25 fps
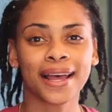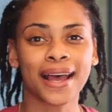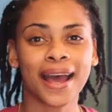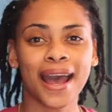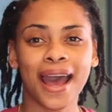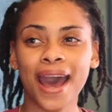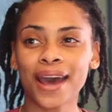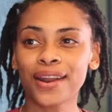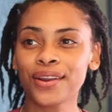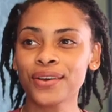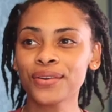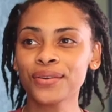
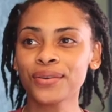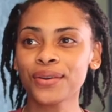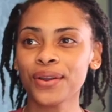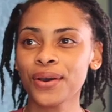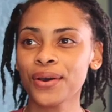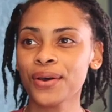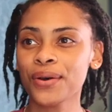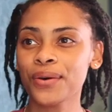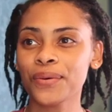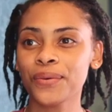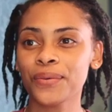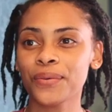I don't
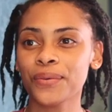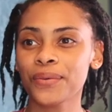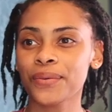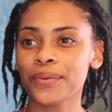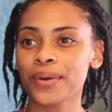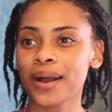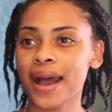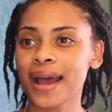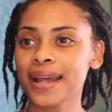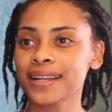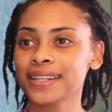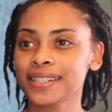know,
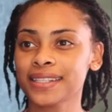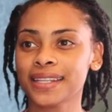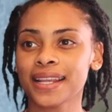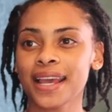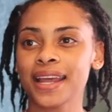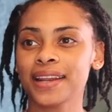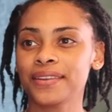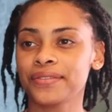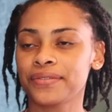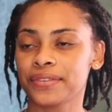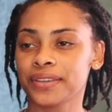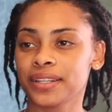I just
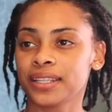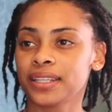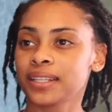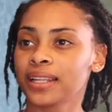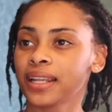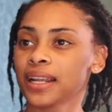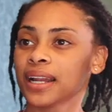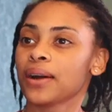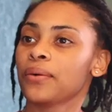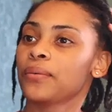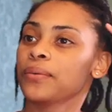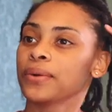had a feeling
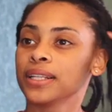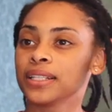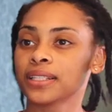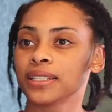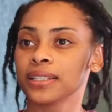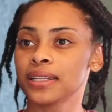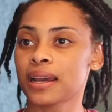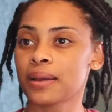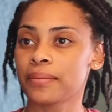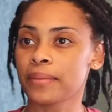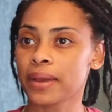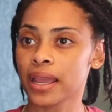that I wanted
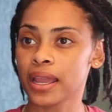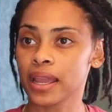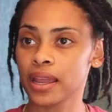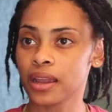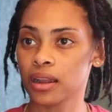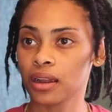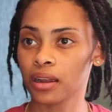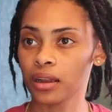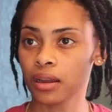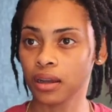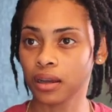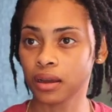to dye my
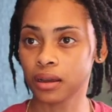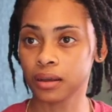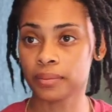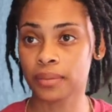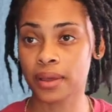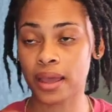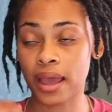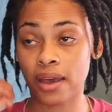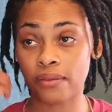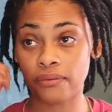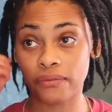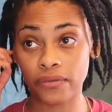hair.
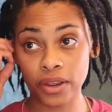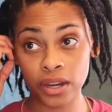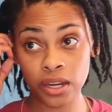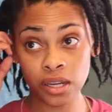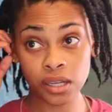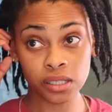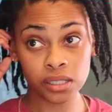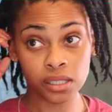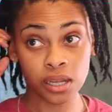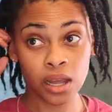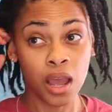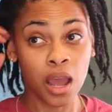At
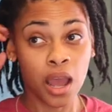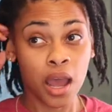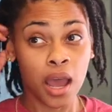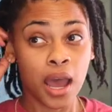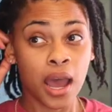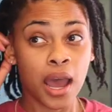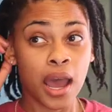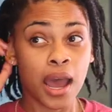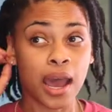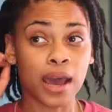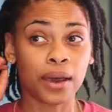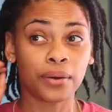first
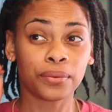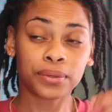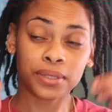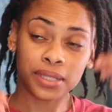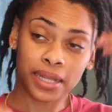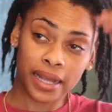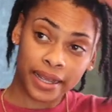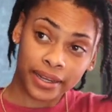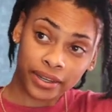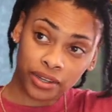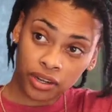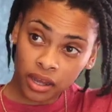I was
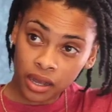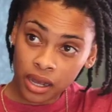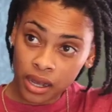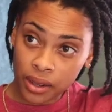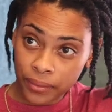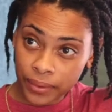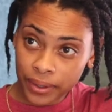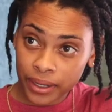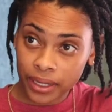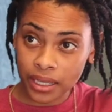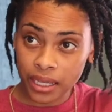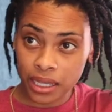like, no, I
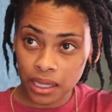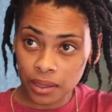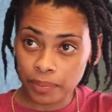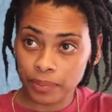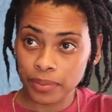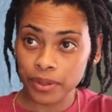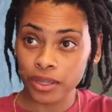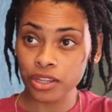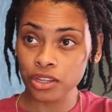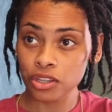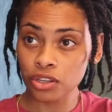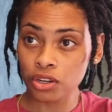want to keep
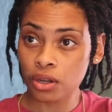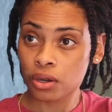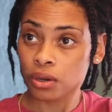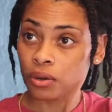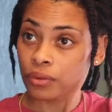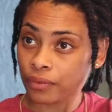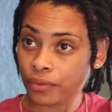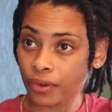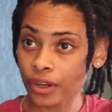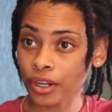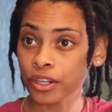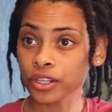it, you
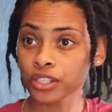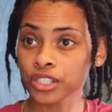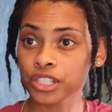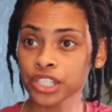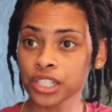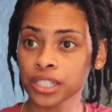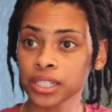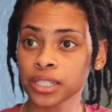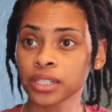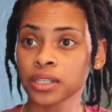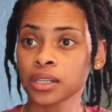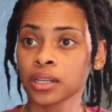know,
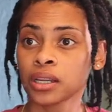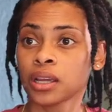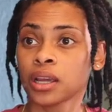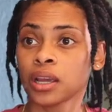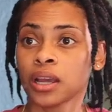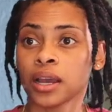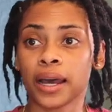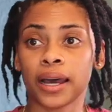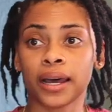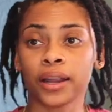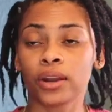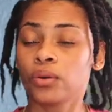virgin.
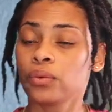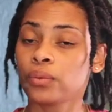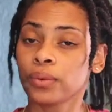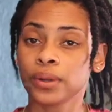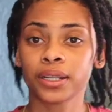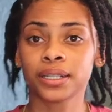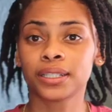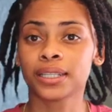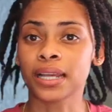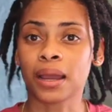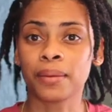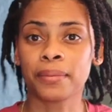I don't
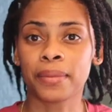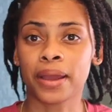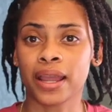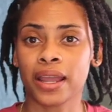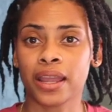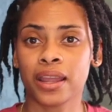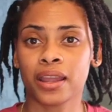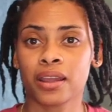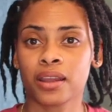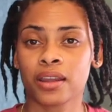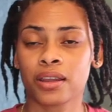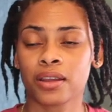want to dye my
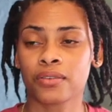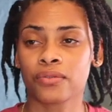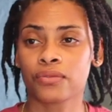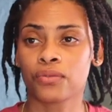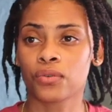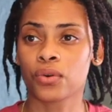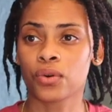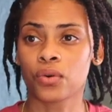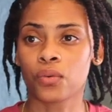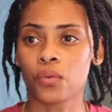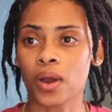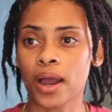hair
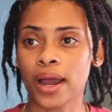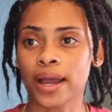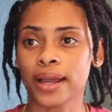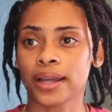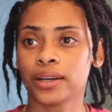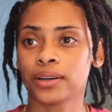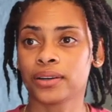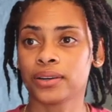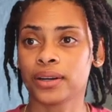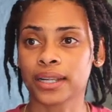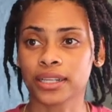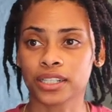for a
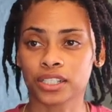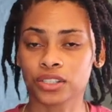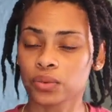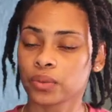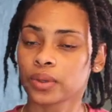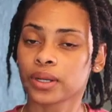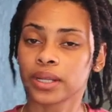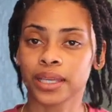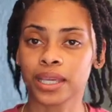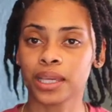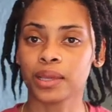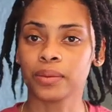while. I just
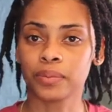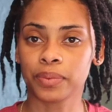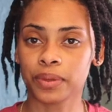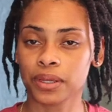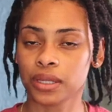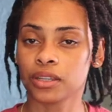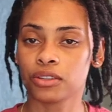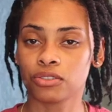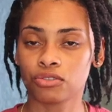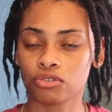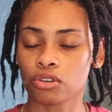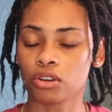want to keep
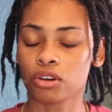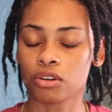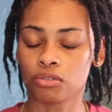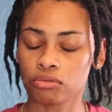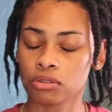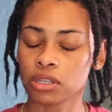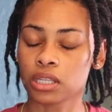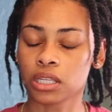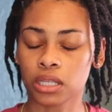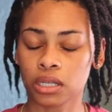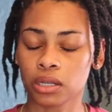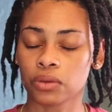it, you
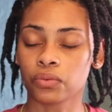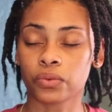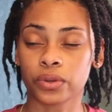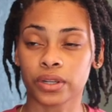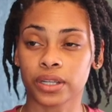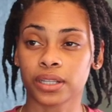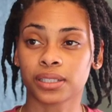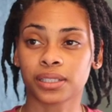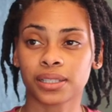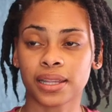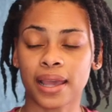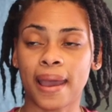know, good and
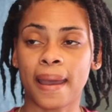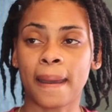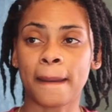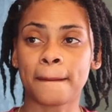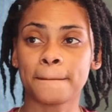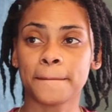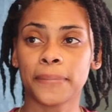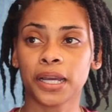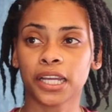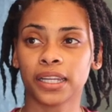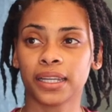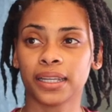where it's
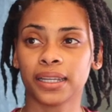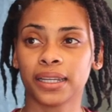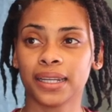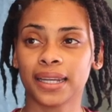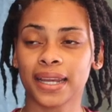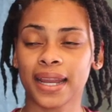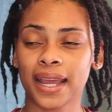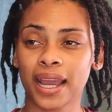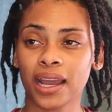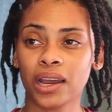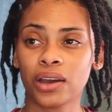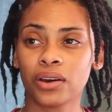at. But
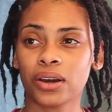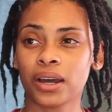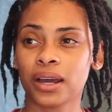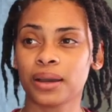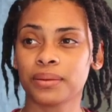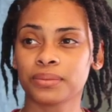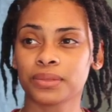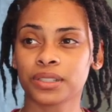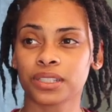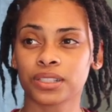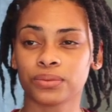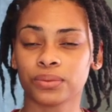now
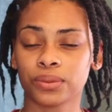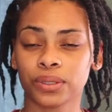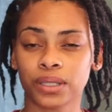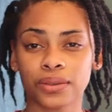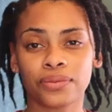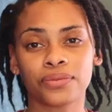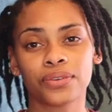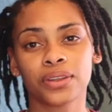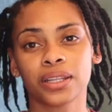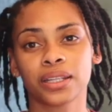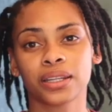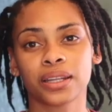I'm just really
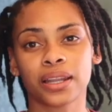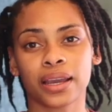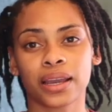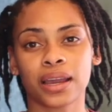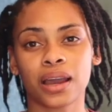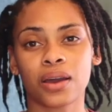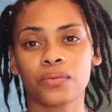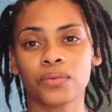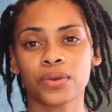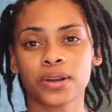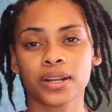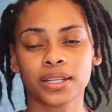feeling like
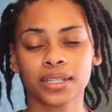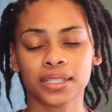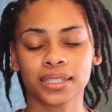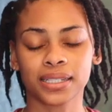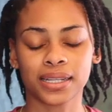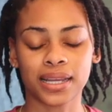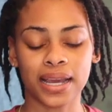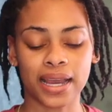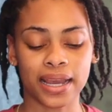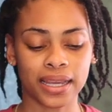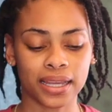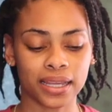I wanted to
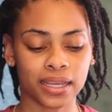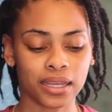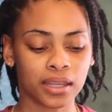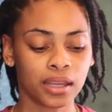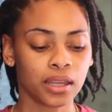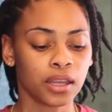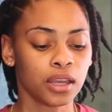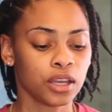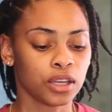dye it.